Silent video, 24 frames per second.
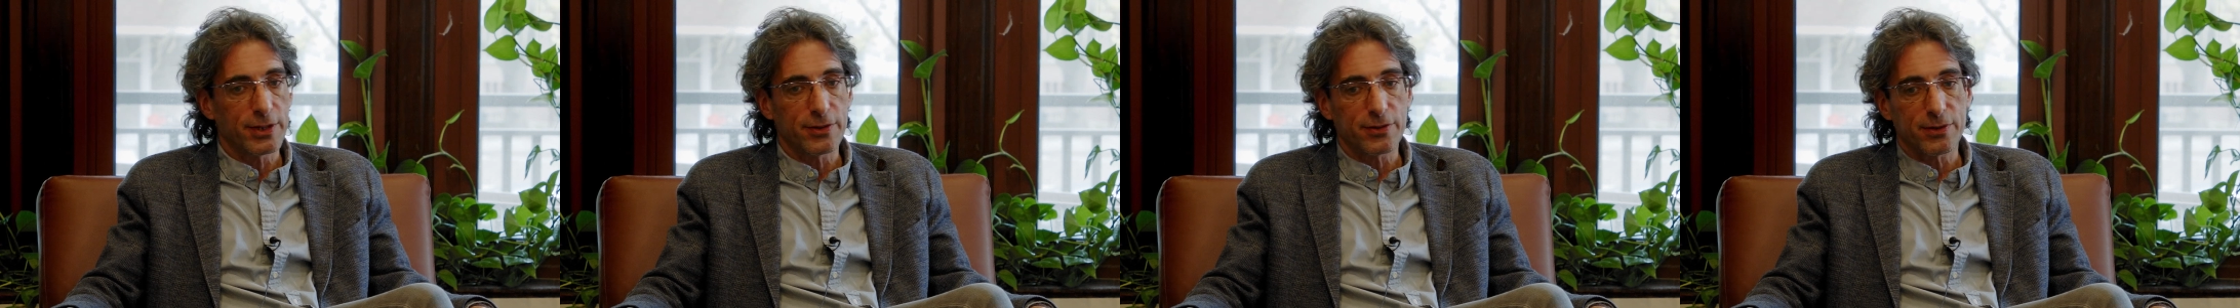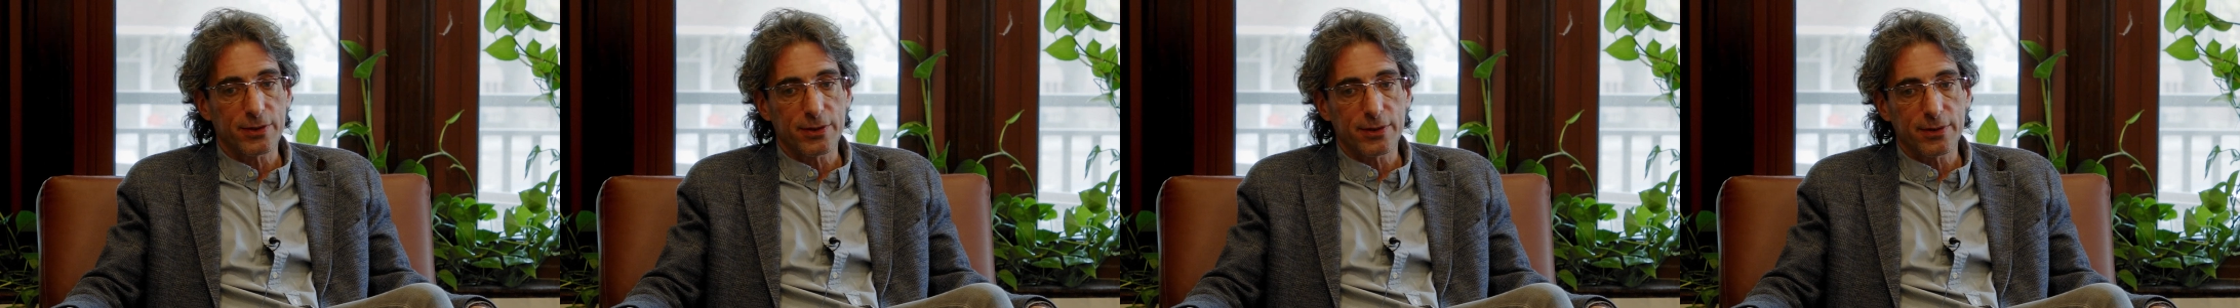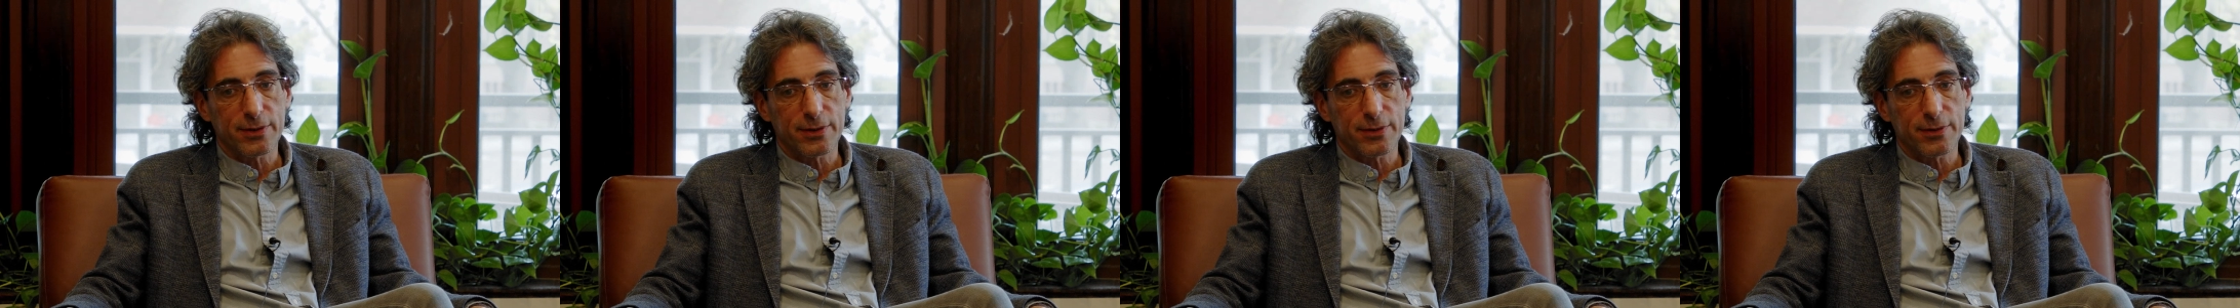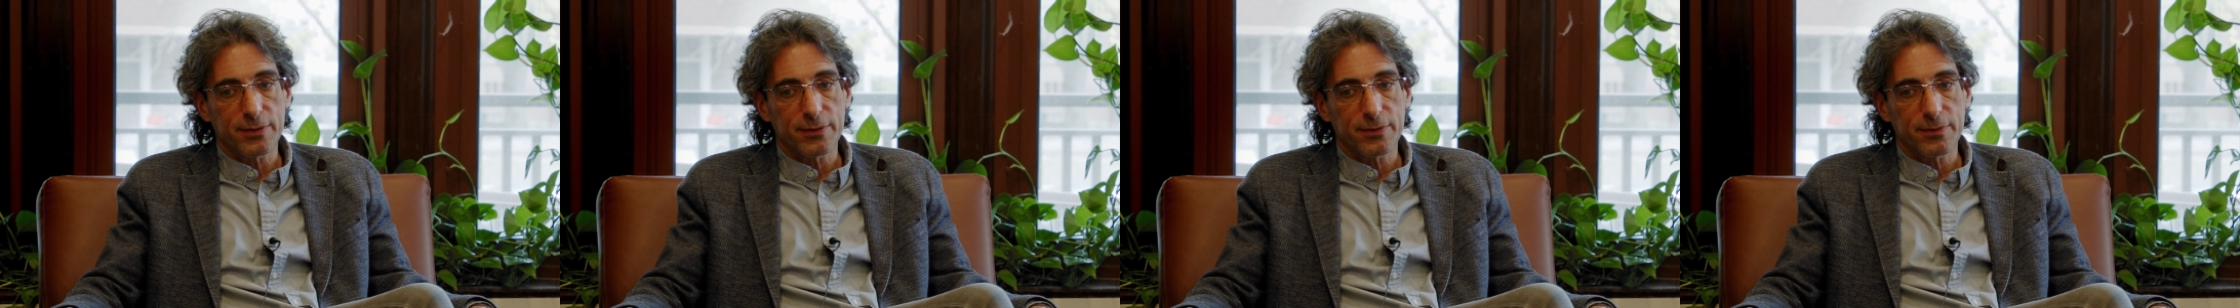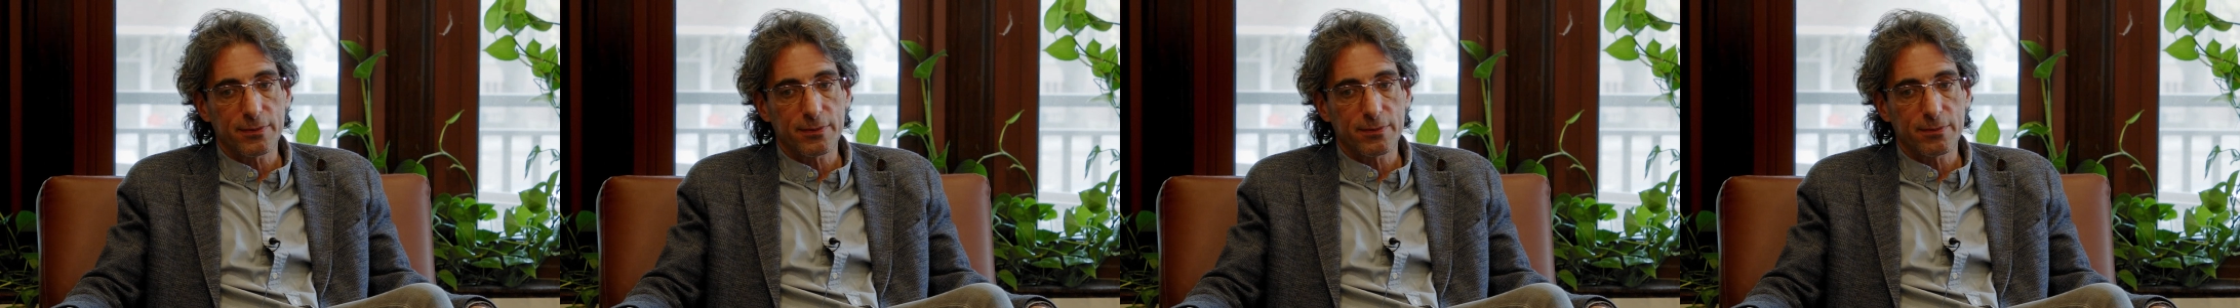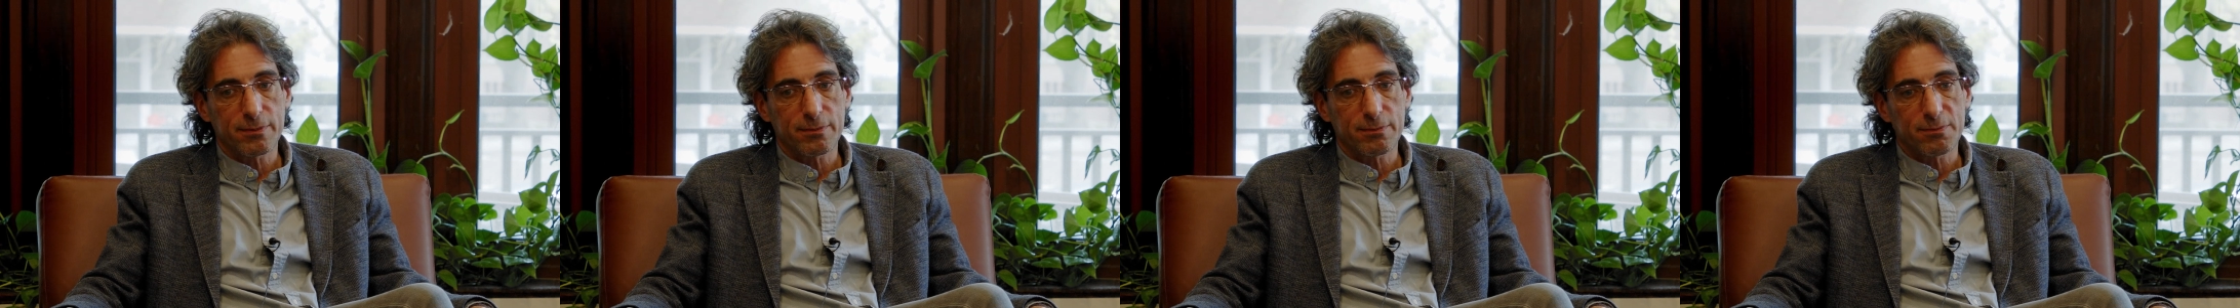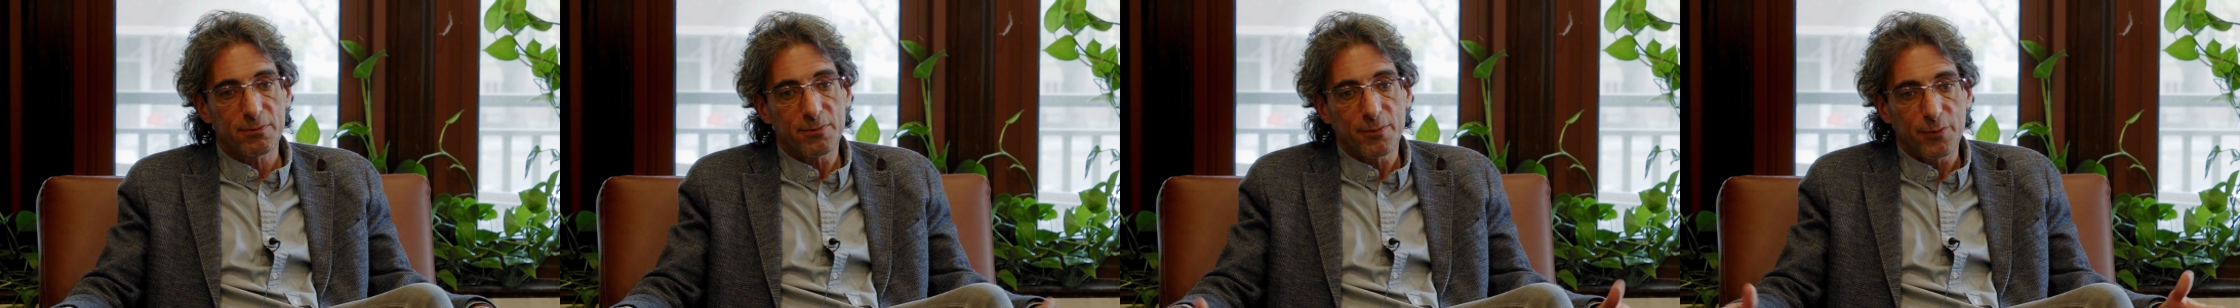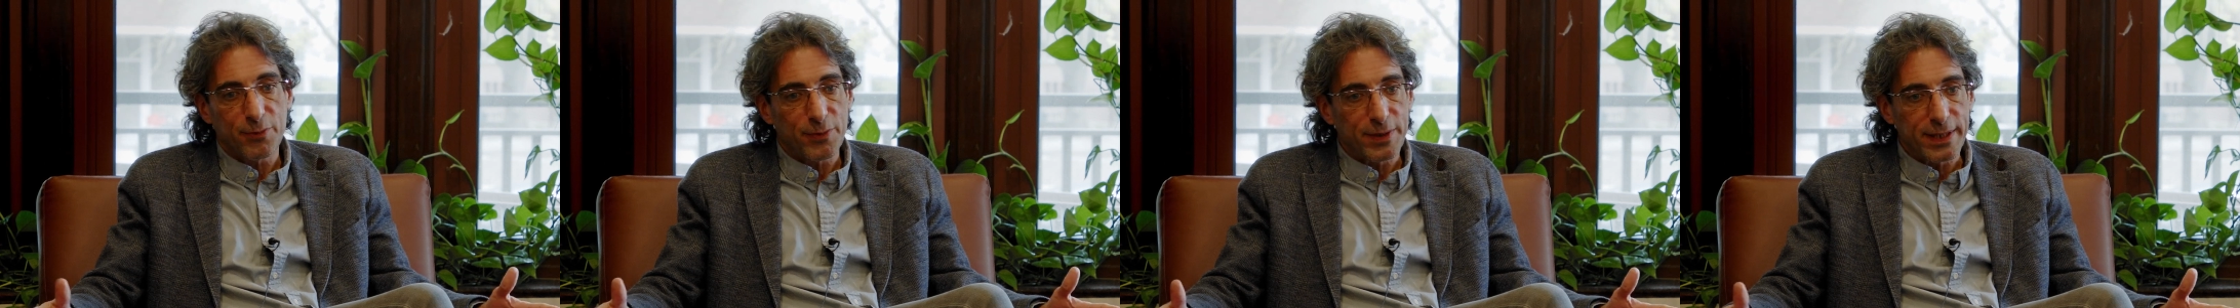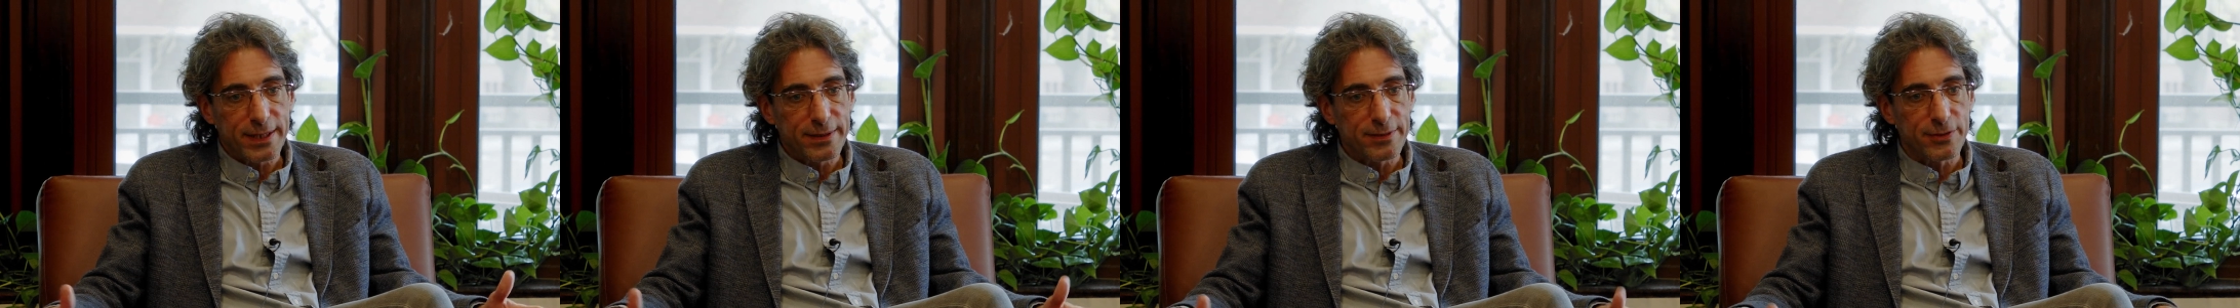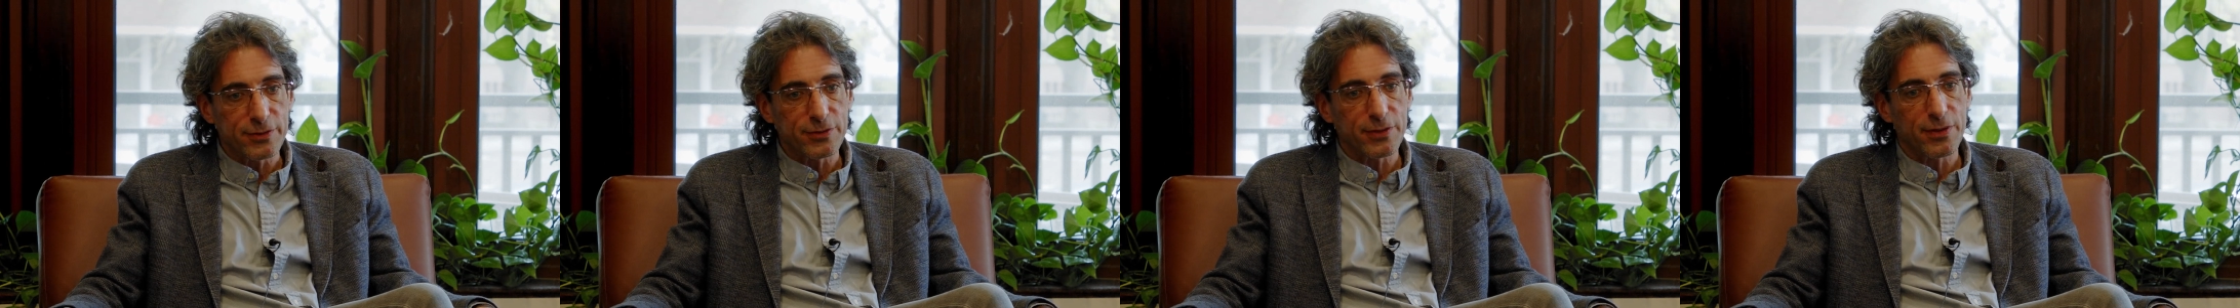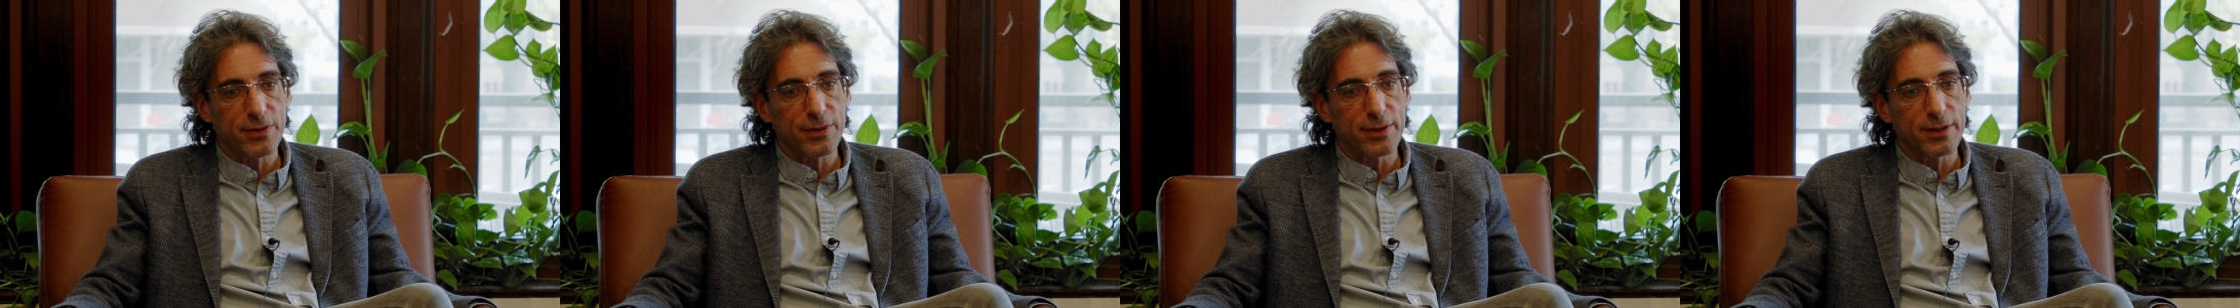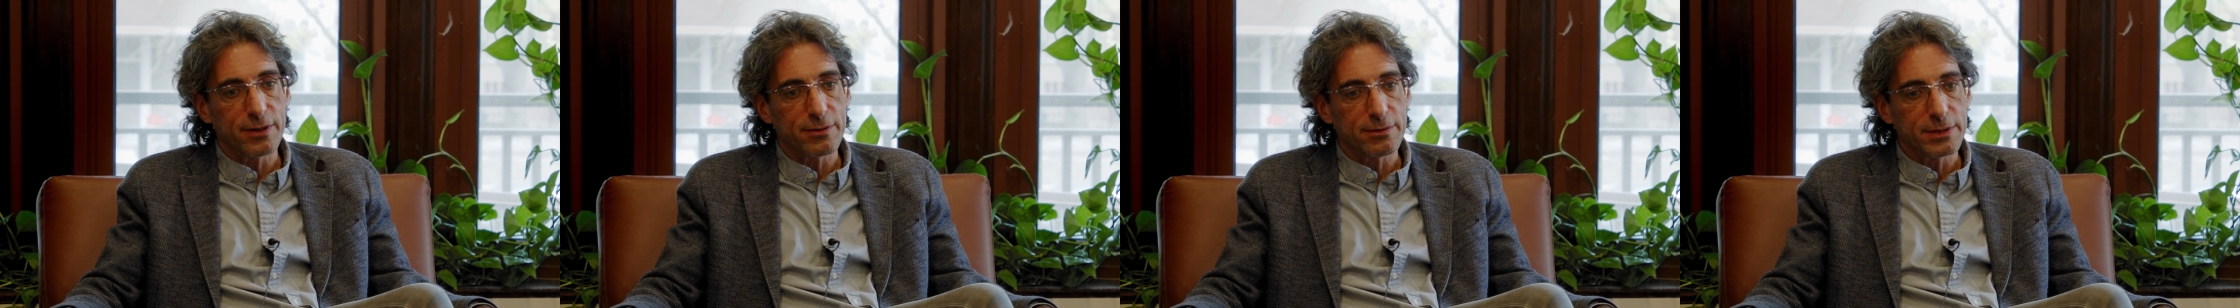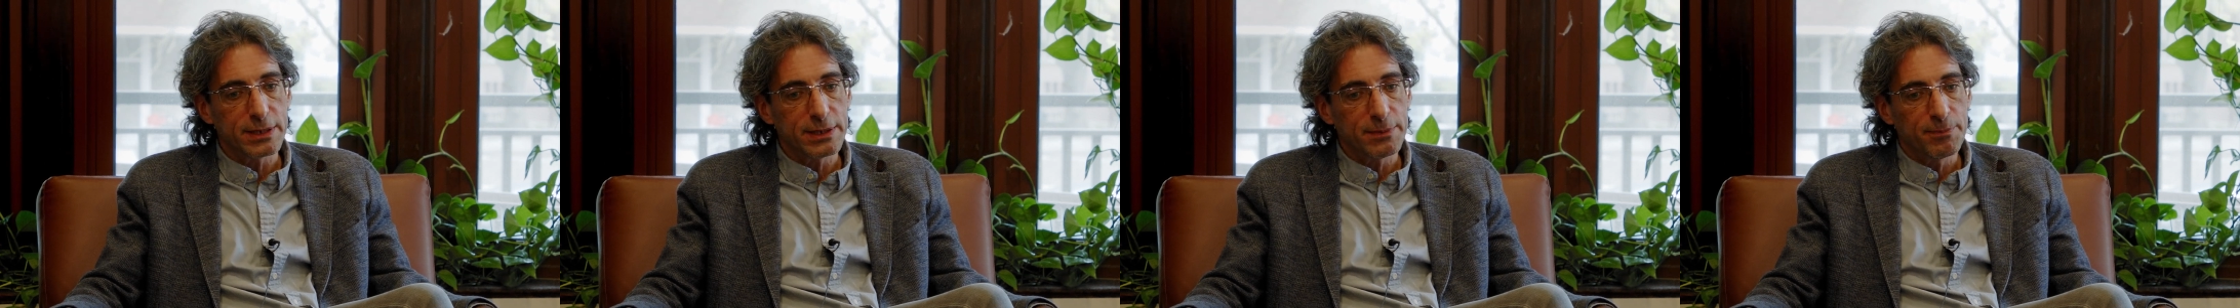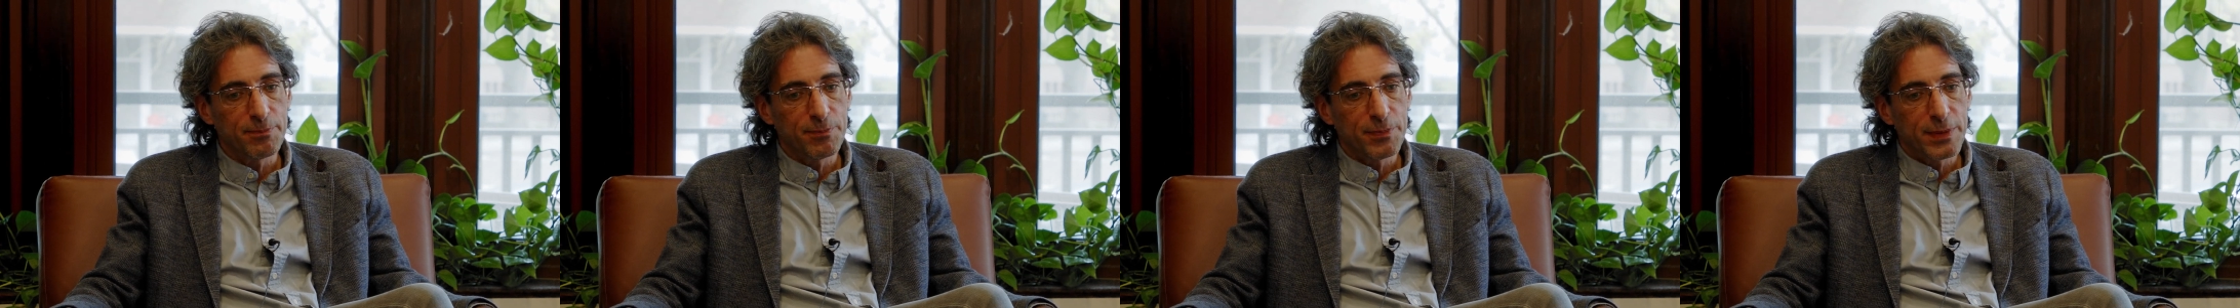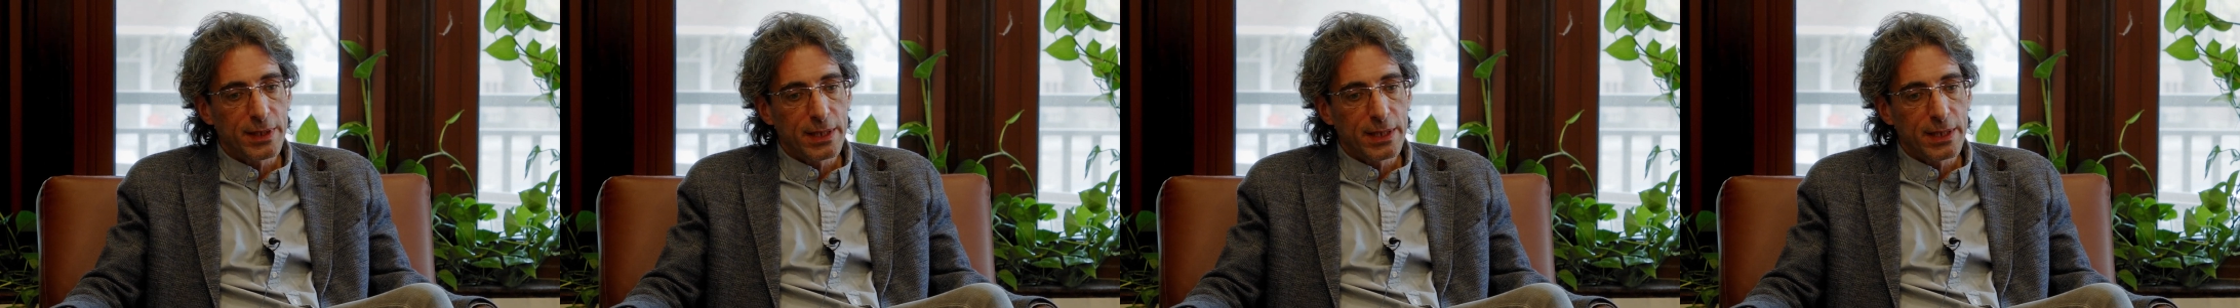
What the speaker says: as a field, as a theory.